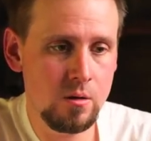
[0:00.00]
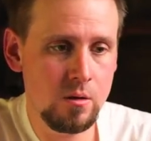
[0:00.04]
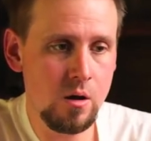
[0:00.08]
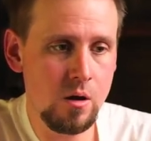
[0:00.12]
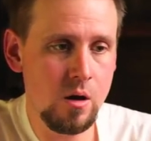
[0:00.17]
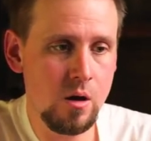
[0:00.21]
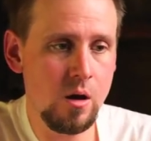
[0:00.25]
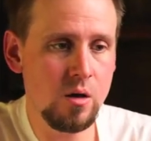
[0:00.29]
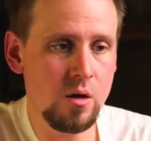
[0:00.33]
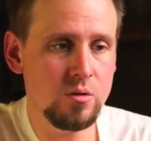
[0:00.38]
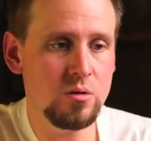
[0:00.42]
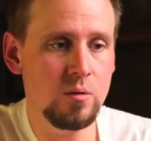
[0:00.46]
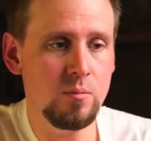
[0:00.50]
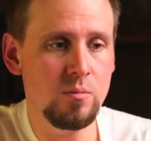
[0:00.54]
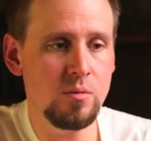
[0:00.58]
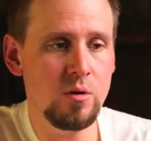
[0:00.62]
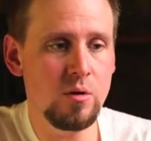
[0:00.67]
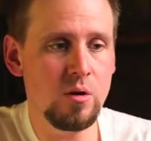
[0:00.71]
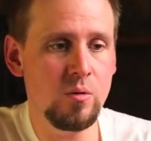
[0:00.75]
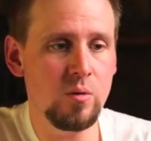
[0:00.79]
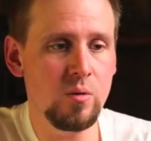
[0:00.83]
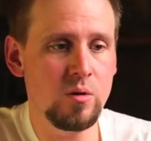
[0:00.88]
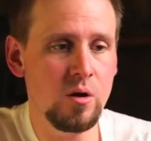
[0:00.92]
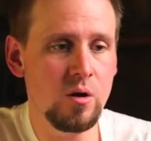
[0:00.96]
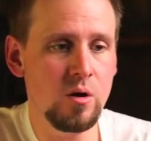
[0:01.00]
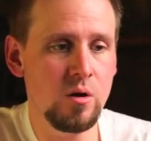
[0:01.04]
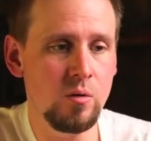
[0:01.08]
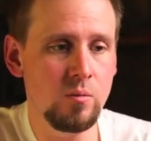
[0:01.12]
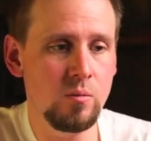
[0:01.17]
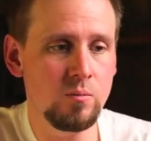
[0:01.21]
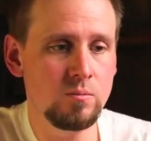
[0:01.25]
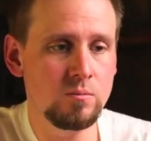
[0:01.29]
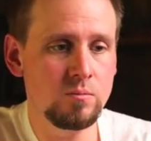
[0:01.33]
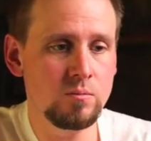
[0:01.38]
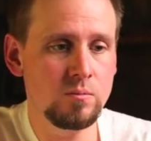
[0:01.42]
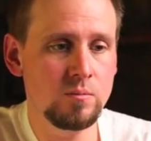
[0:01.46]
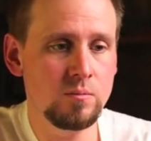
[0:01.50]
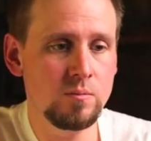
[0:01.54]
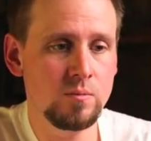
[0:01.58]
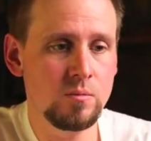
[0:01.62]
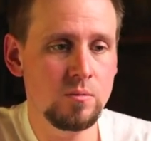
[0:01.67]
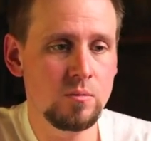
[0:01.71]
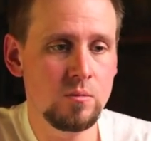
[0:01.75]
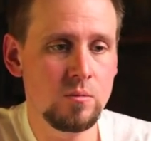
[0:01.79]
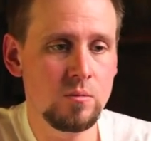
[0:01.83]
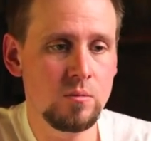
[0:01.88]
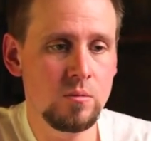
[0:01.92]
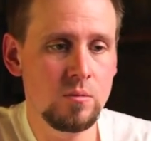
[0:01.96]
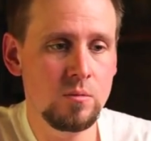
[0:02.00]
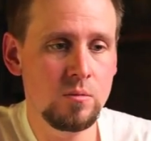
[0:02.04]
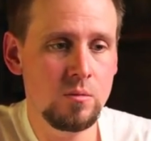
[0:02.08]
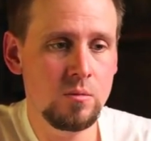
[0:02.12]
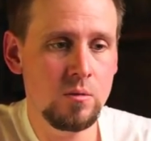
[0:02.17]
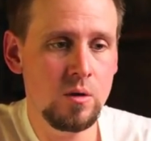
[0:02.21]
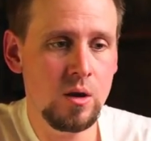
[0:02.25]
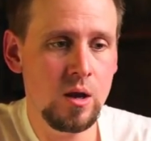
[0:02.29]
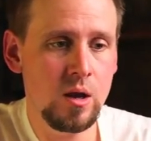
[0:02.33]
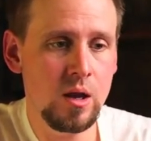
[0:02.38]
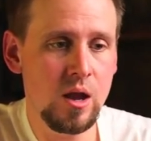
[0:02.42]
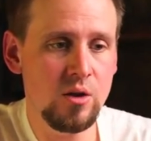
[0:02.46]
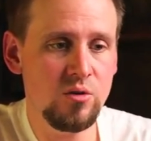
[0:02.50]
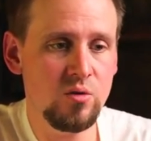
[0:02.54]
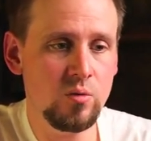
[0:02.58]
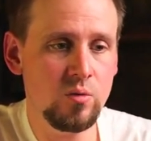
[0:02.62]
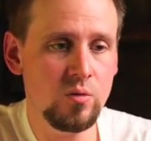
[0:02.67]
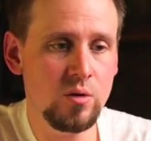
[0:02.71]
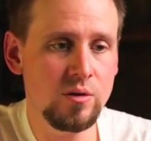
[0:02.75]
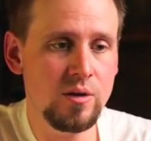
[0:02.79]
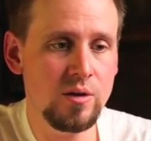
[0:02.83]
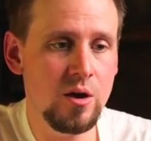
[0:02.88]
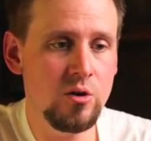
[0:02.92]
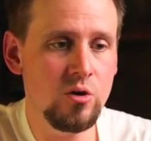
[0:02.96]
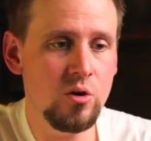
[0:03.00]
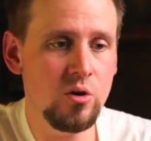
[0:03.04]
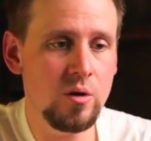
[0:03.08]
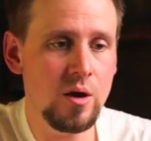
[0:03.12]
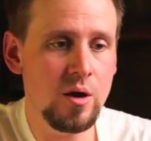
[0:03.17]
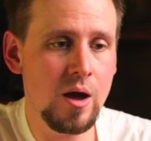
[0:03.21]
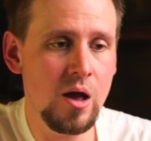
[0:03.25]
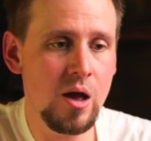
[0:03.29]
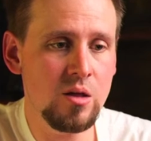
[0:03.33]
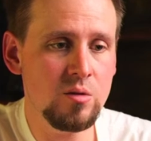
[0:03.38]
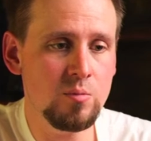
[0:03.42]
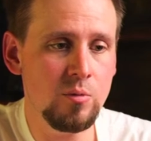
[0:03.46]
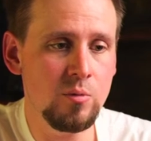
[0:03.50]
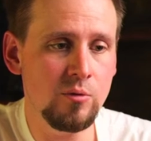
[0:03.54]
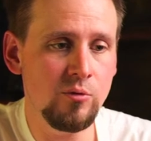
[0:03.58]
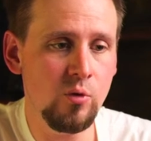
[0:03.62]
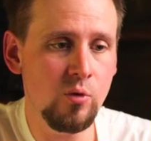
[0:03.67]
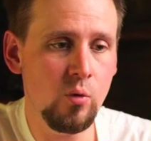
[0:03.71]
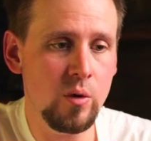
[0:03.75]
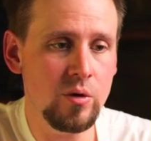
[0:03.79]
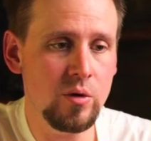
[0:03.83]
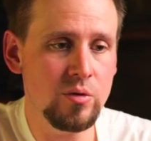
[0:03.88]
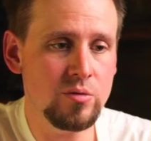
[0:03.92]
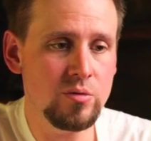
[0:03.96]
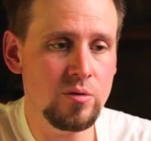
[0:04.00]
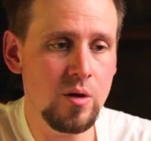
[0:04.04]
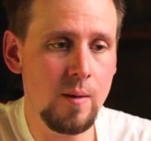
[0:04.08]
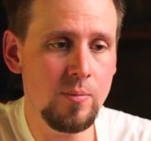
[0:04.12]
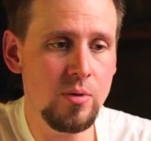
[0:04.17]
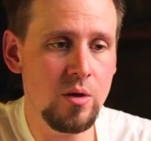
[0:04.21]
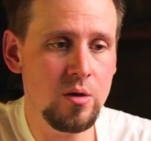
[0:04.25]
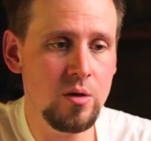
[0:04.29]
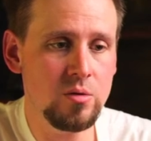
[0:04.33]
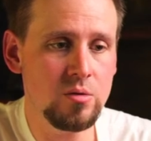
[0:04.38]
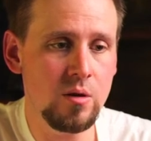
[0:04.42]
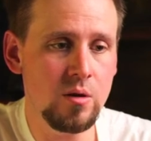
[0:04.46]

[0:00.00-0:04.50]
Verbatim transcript: Awesome, there we go. Now I just want to tell you guys before we stop this,